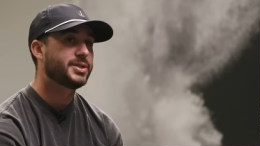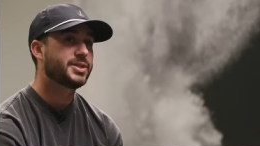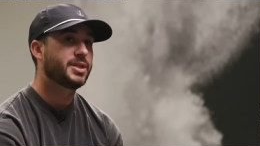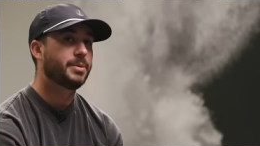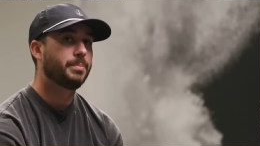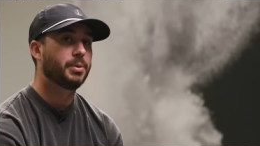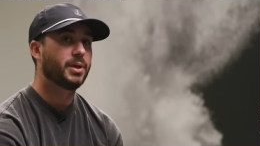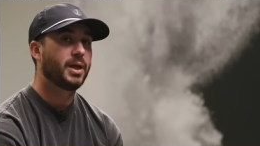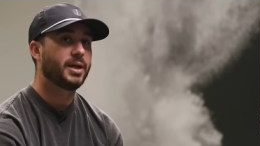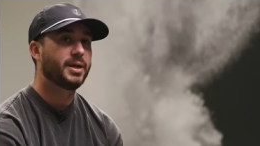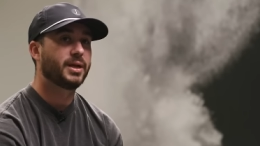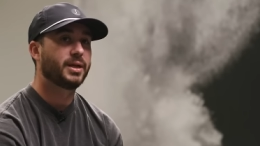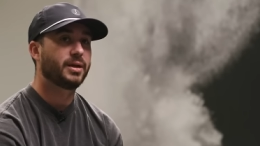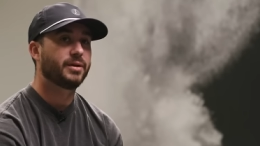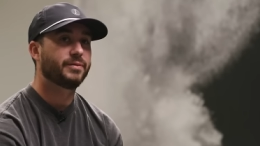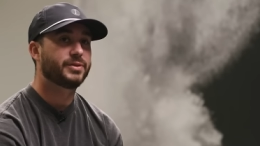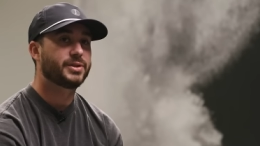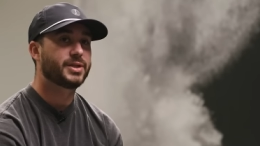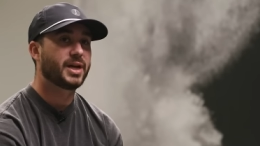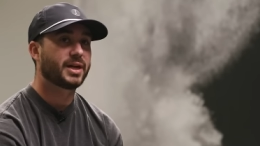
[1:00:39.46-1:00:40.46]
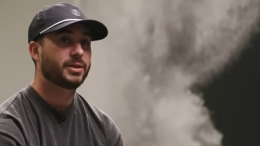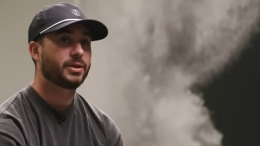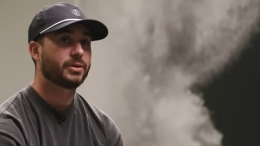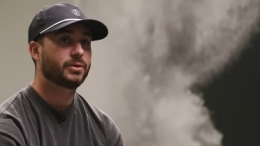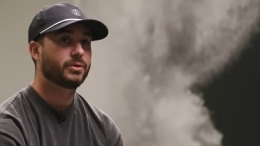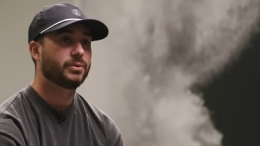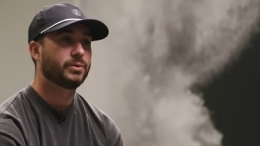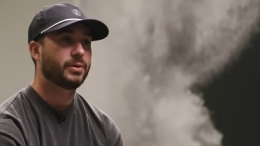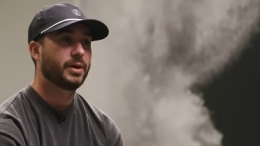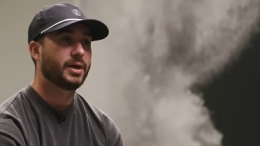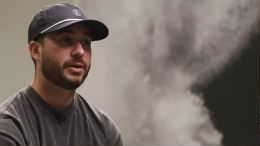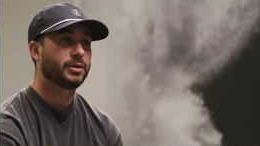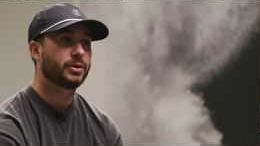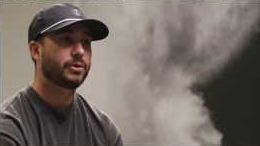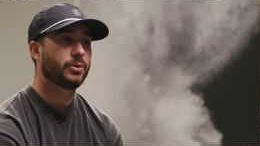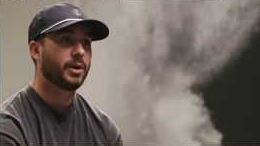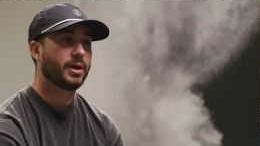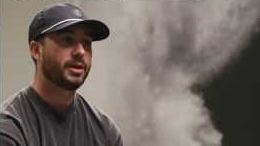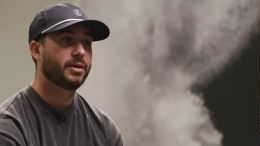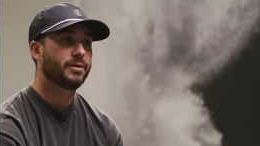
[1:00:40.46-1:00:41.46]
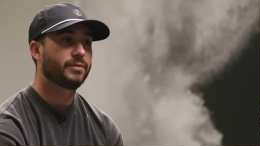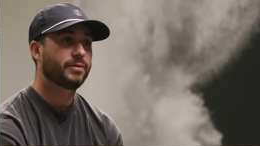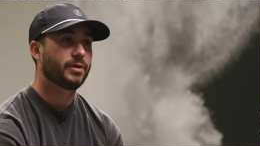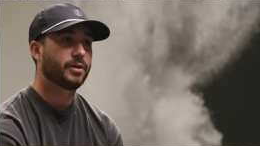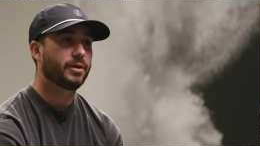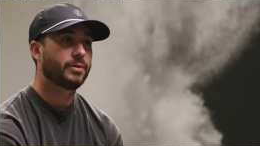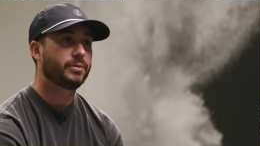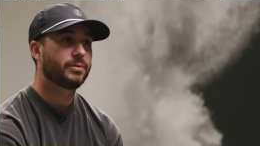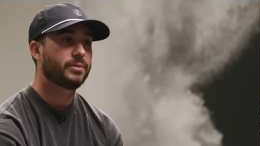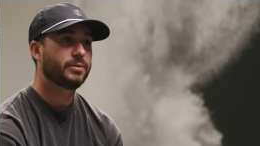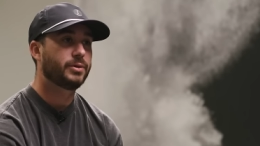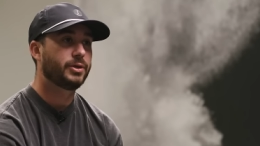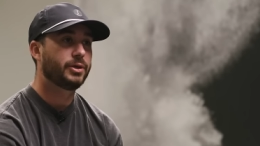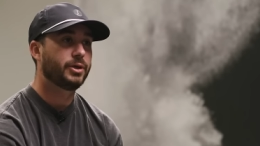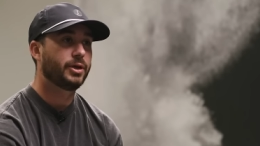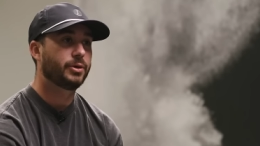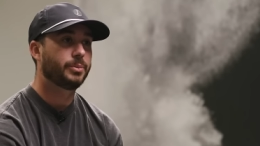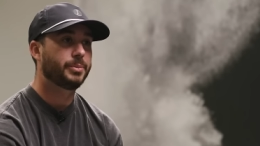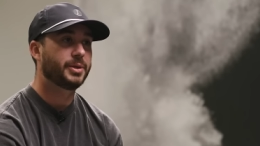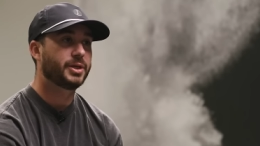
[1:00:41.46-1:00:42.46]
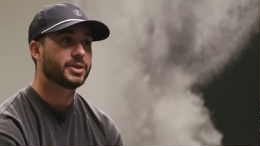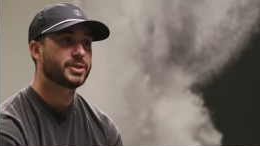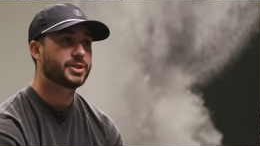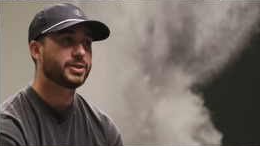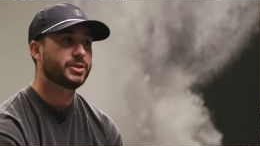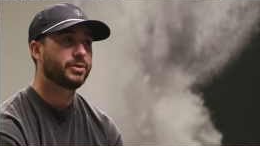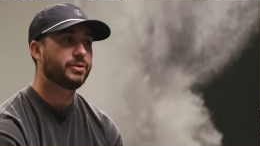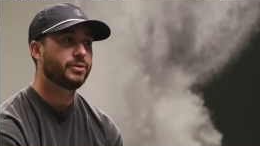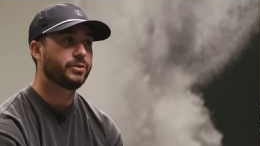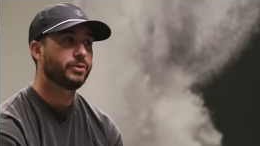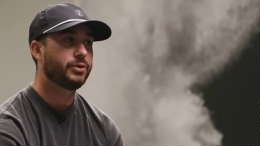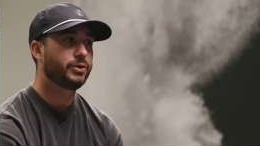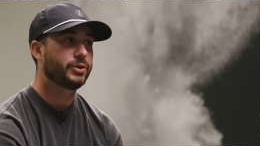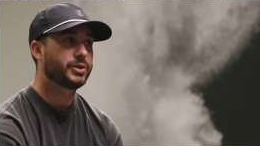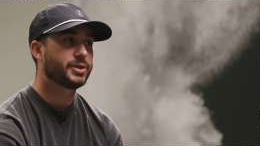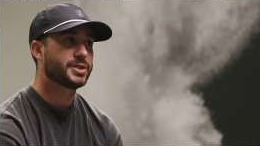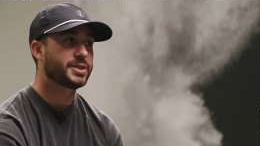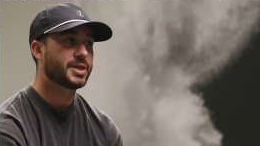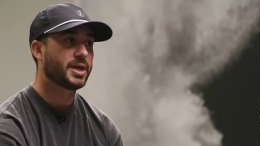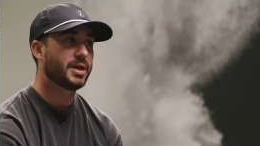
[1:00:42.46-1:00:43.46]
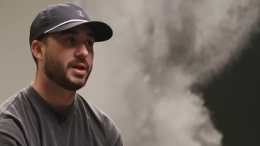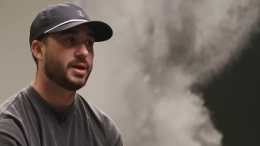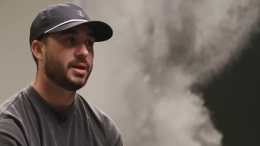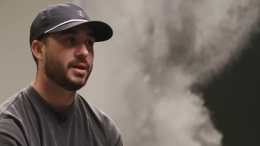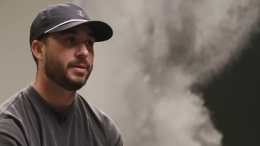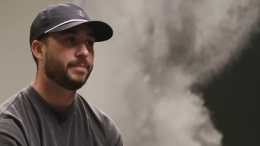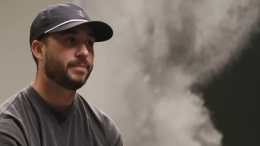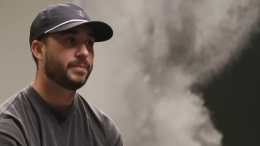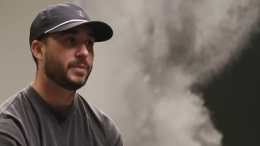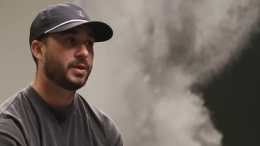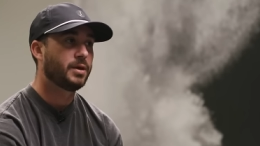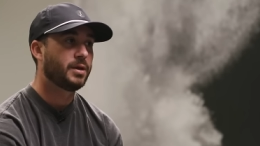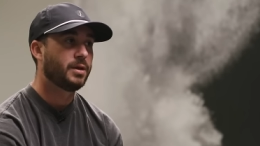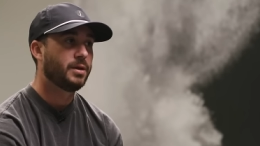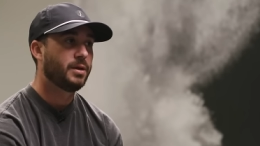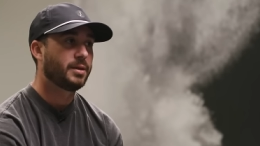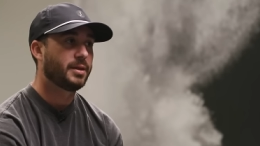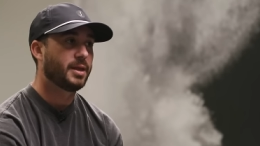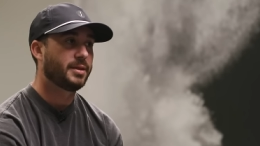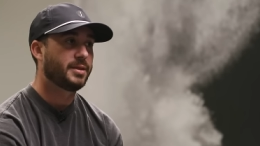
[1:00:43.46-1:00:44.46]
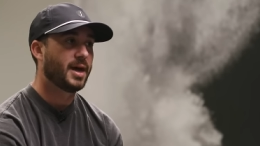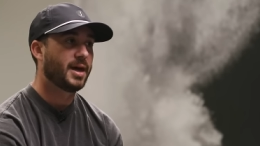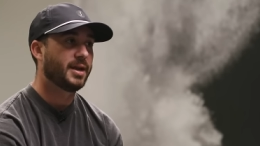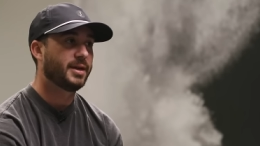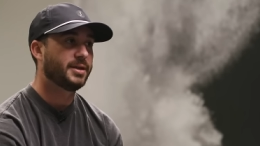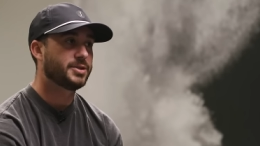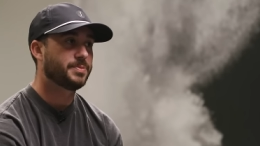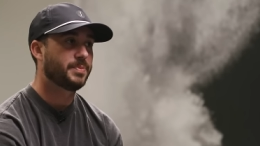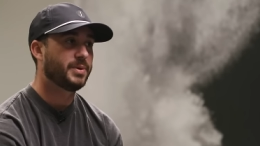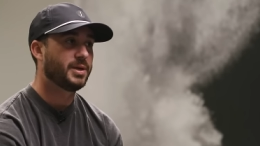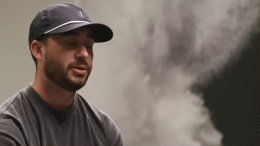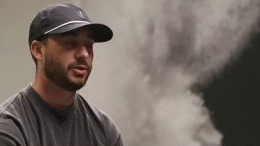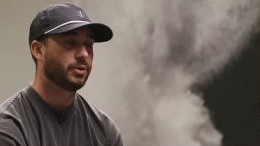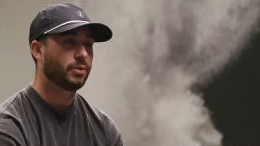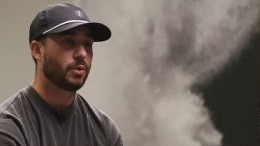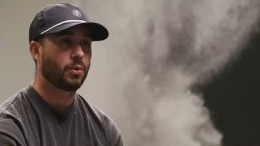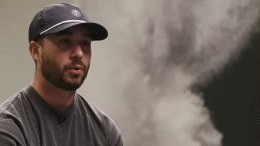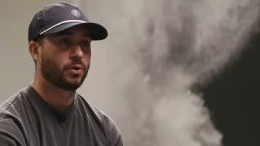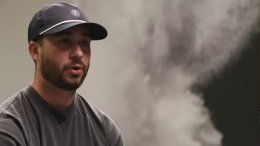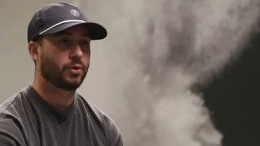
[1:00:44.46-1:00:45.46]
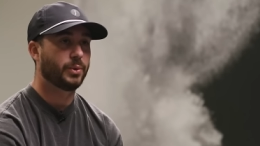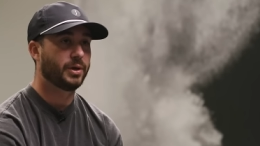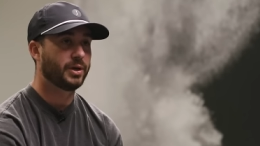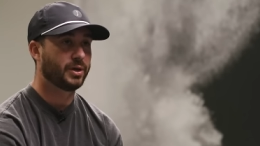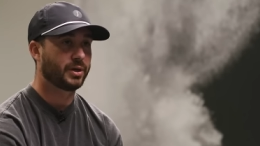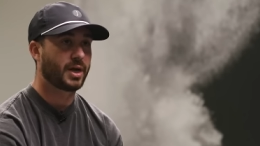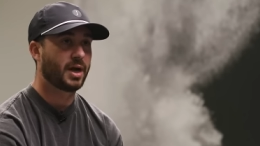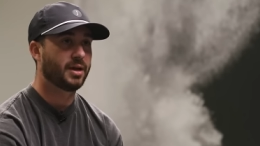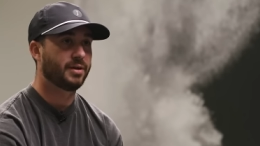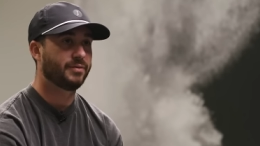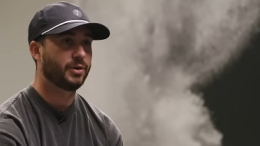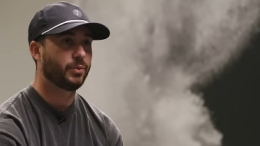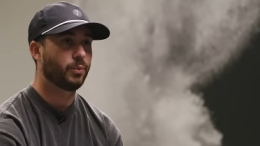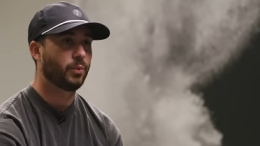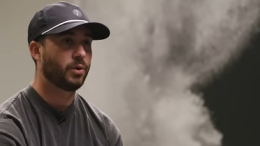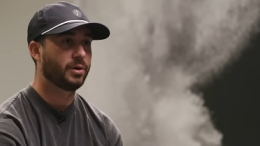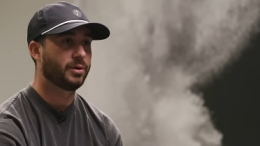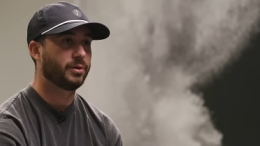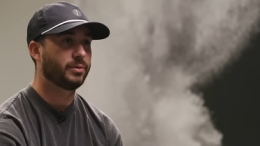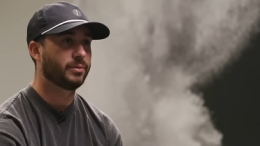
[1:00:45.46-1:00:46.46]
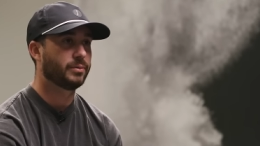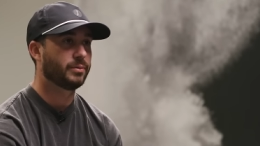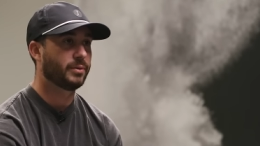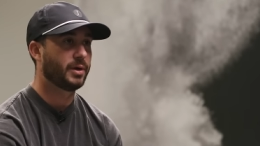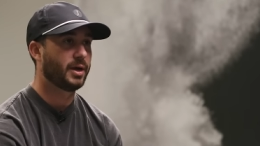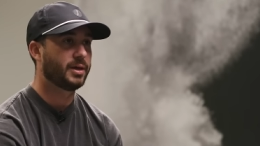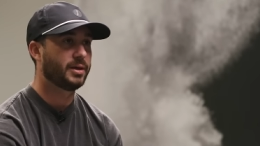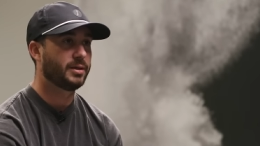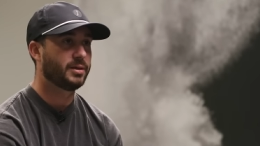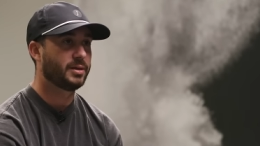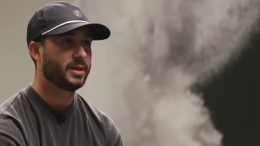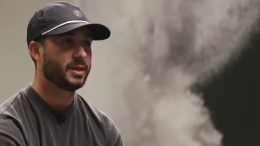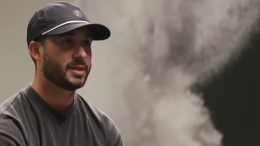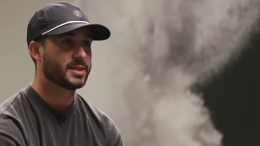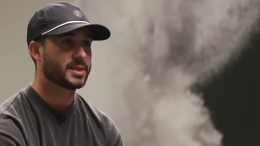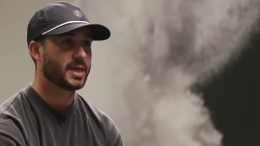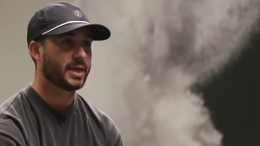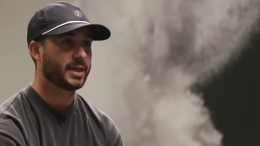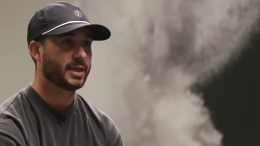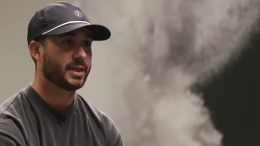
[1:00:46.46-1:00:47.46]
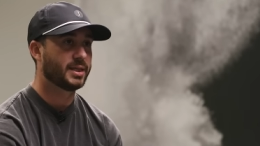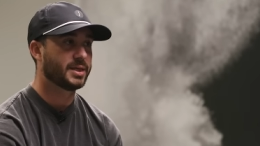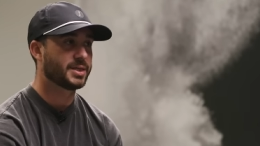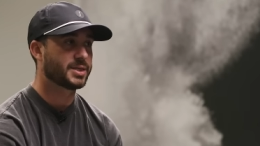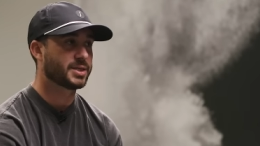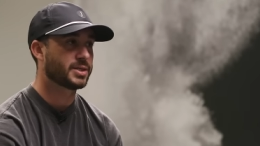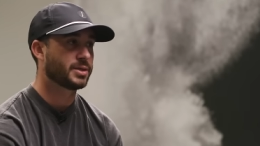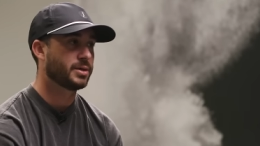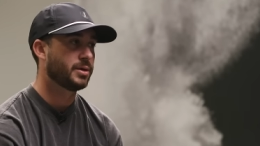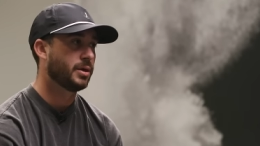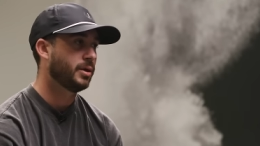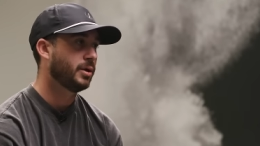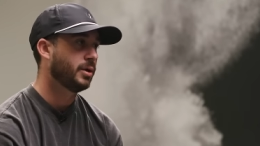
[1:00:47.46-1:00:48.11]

is the blending of technical and creative, though. Yeah. You know, because it, you could say that that has been your whole career kind of in one, right? It's like this